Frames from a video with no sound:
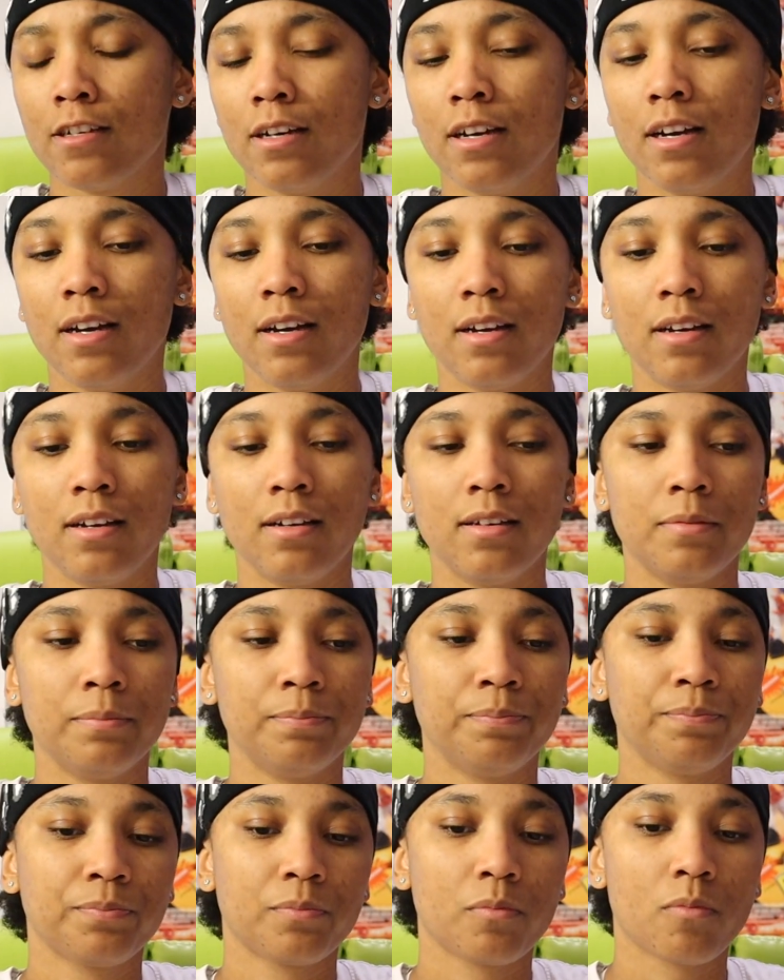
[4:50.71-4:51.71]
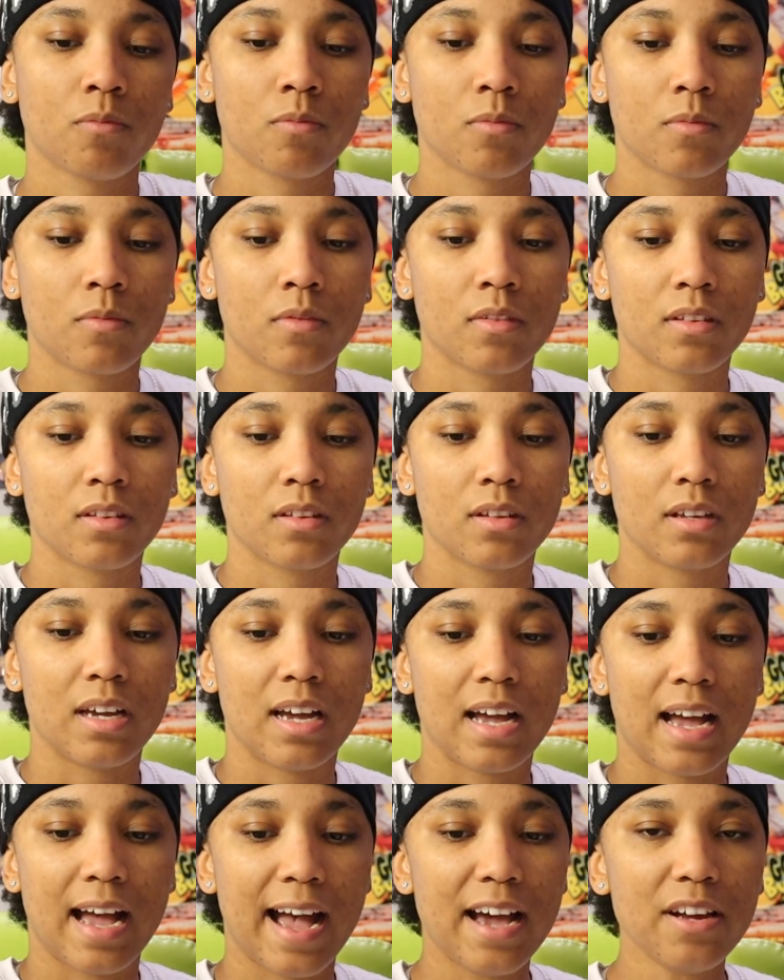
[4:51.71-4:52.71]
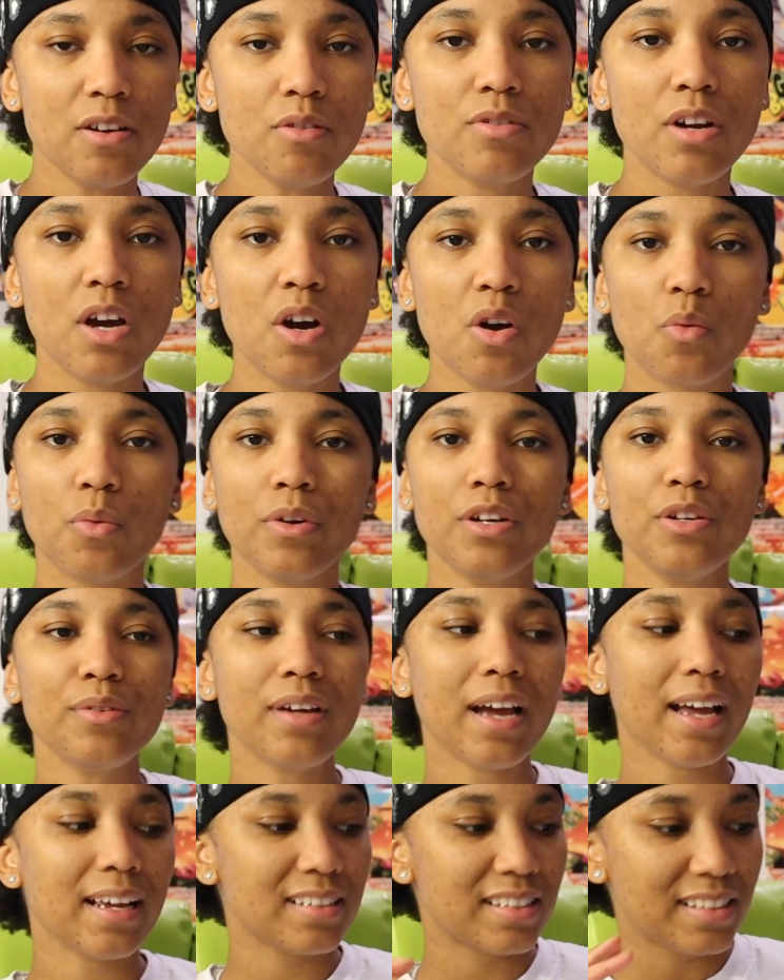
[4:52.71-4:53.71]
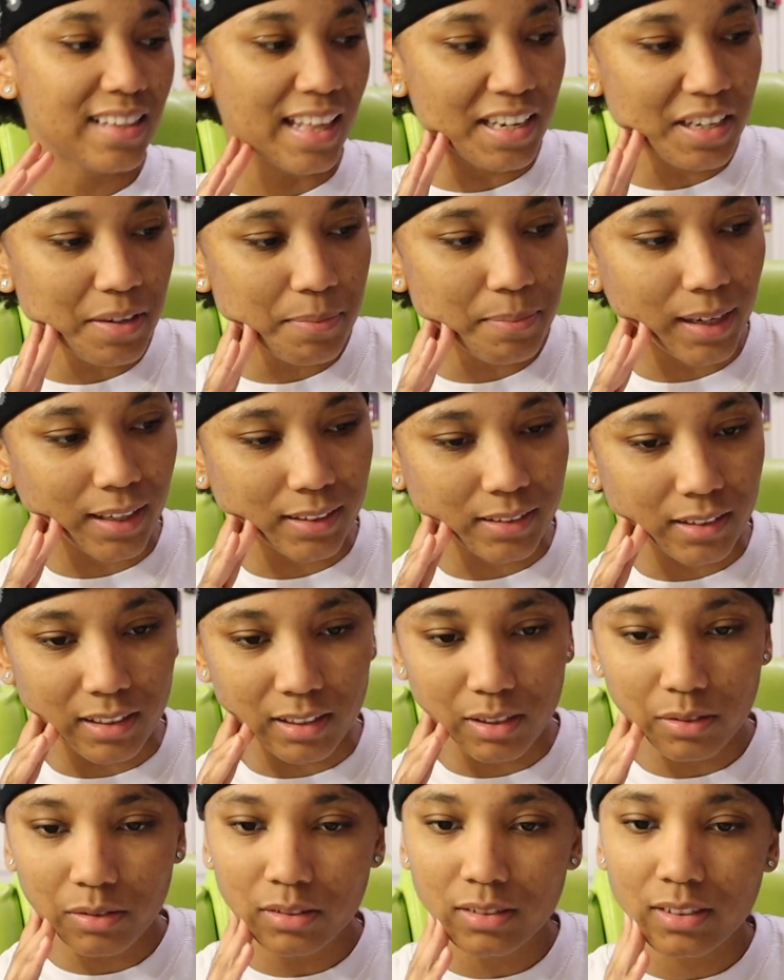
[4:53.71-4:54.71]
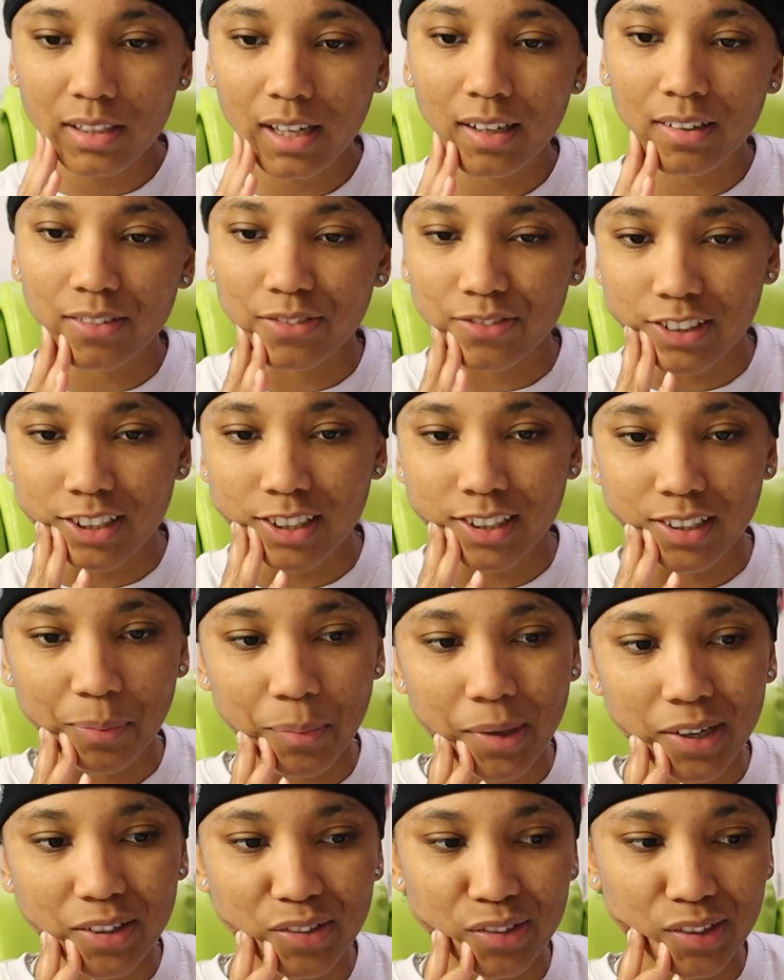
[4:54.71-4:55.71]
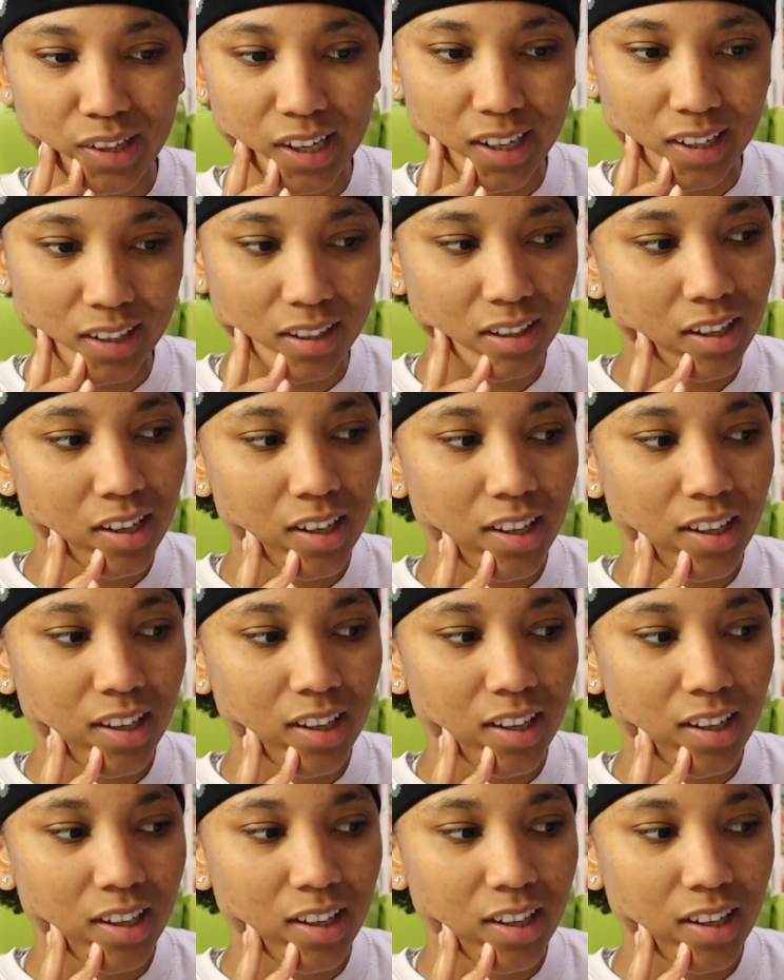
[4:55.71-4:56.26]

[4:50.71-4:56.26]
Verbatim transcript: I don't know. What do you guys think about this? This was kind of fun. I'm not gonna lie.